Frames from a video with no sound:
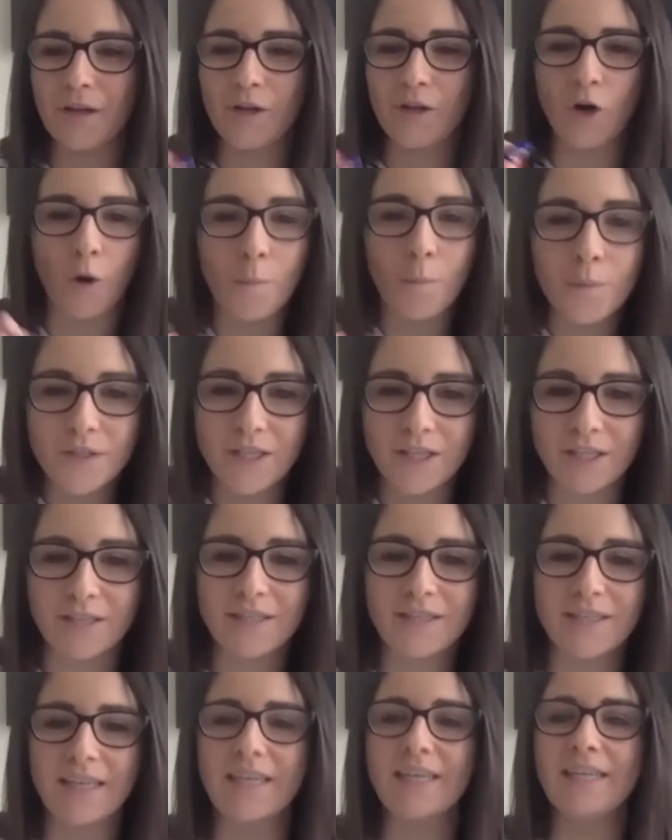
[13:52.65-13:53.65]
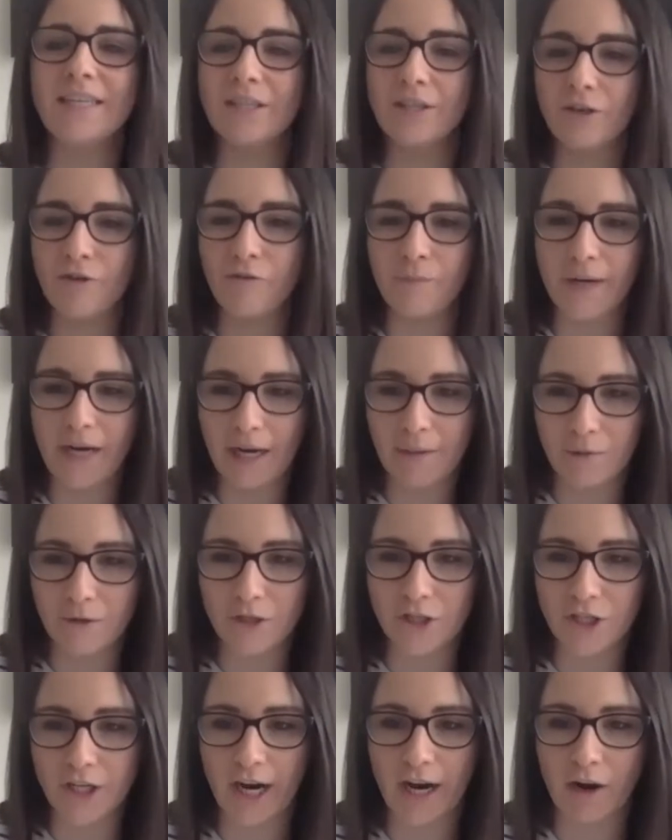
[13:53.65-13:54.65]
competencies that you've been able
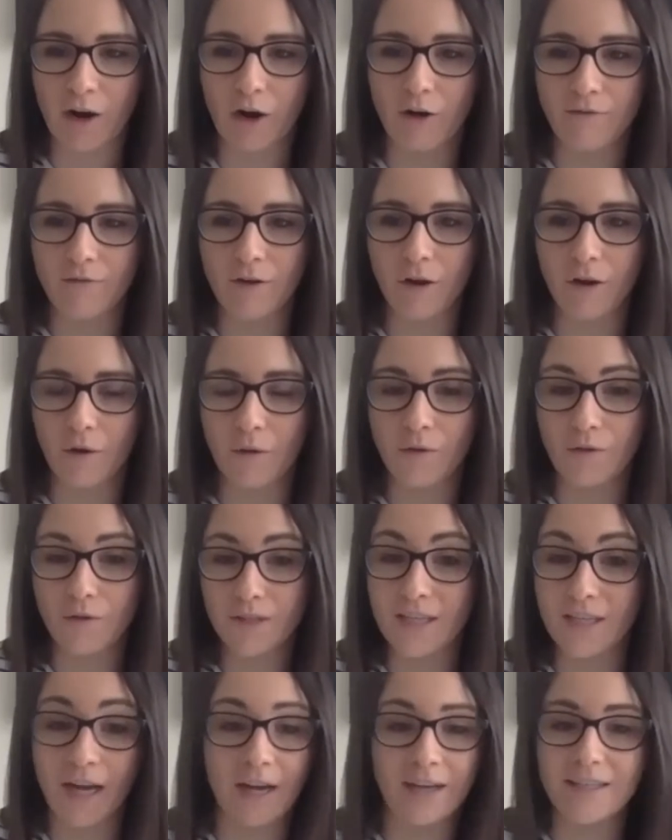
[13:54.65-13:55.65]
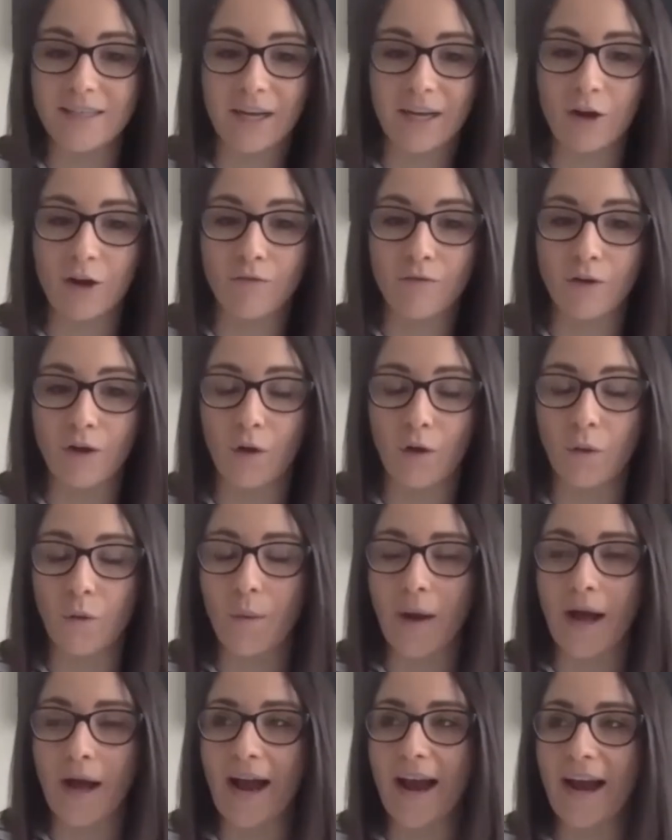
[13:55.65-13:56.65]
to tick off along the
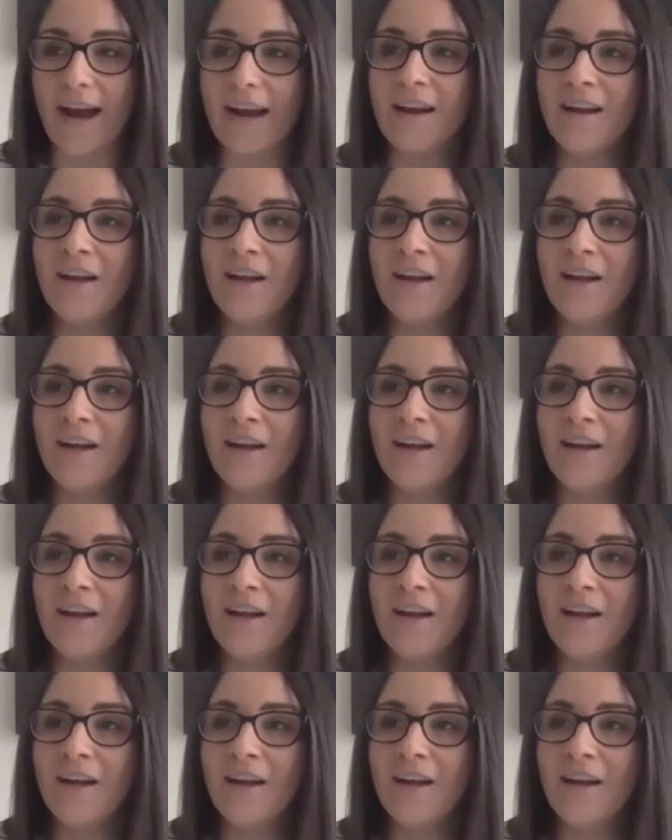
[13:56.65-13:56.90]
way,